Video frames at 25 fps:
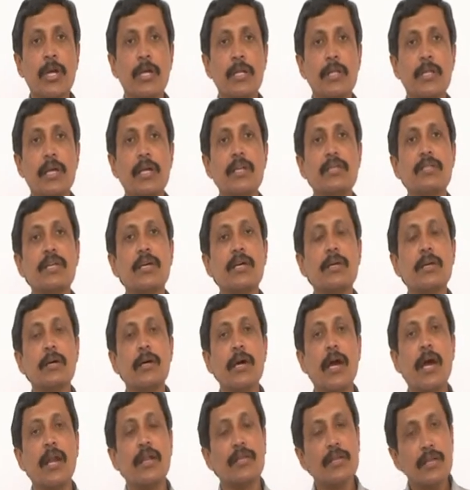There is
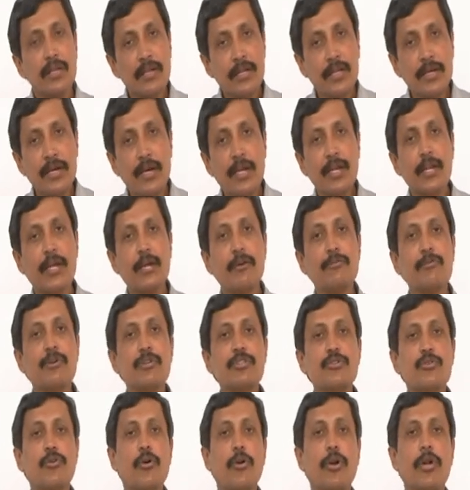another legal language
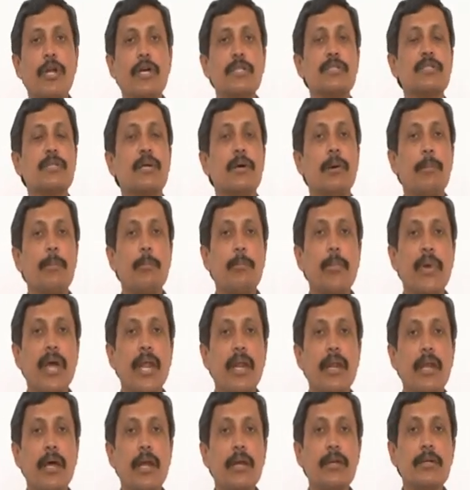called as
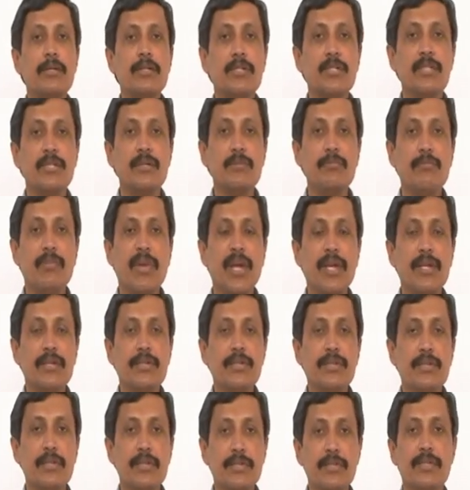penalty
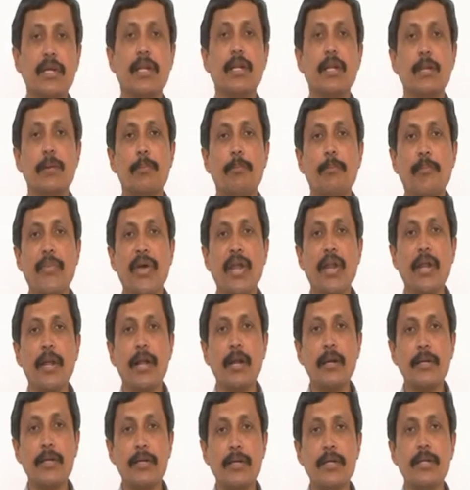met sale.
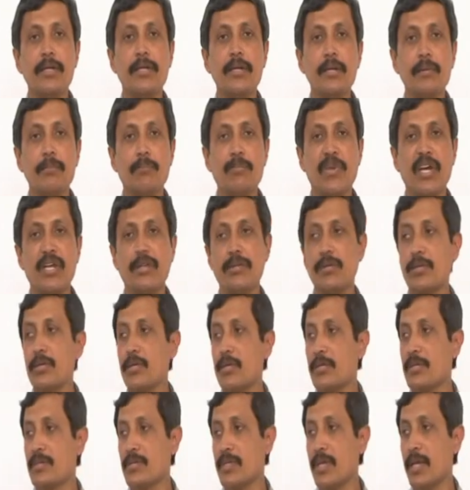Penalty met
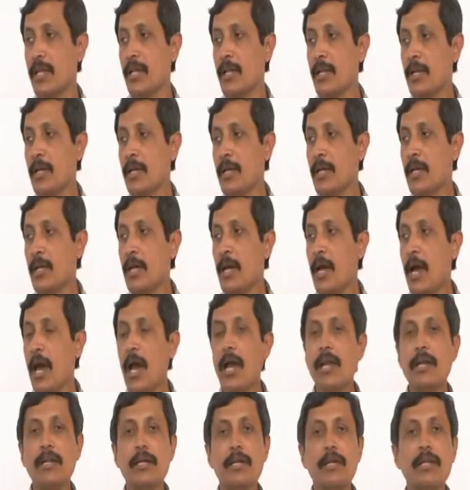sale,
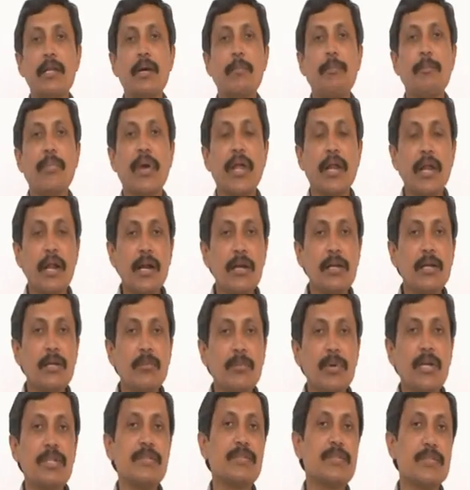and in a penalty
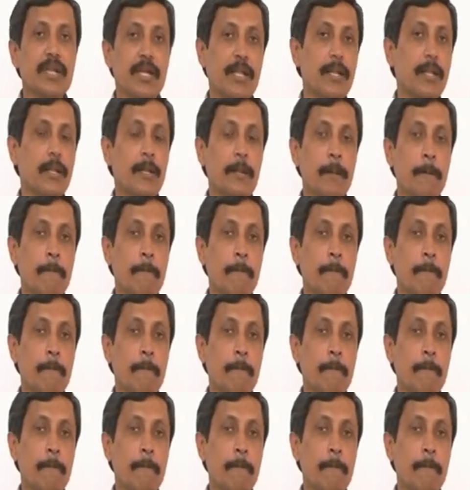met sale,